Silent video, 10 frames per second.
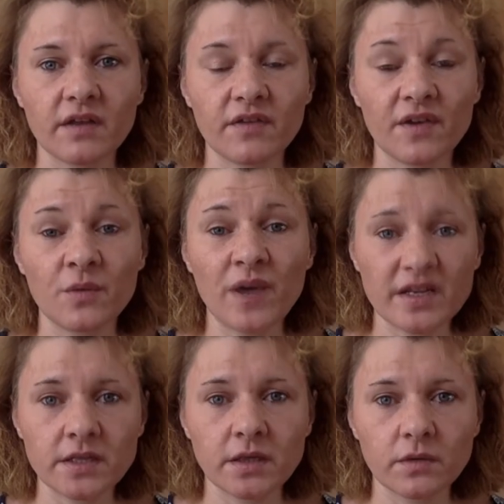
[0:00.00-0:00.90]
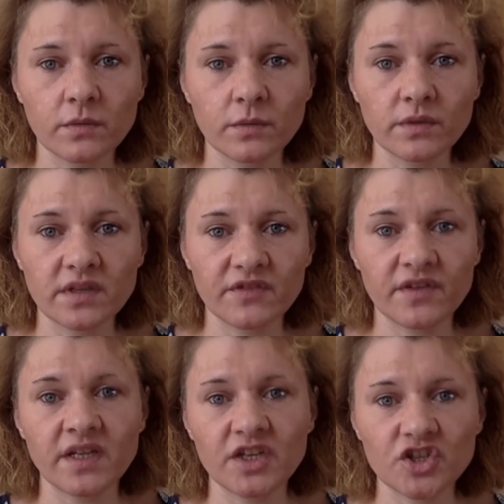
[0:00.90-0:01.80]
theoretical
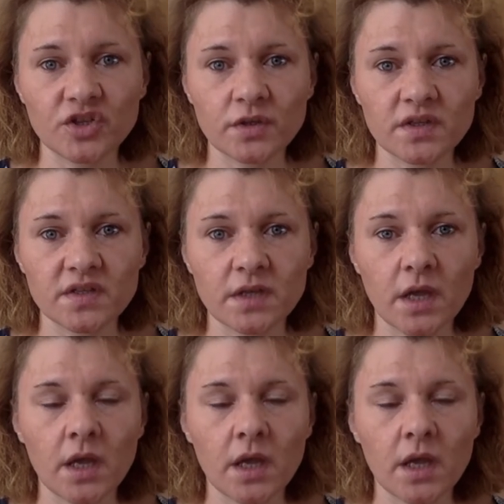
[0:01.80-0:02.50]
definitions.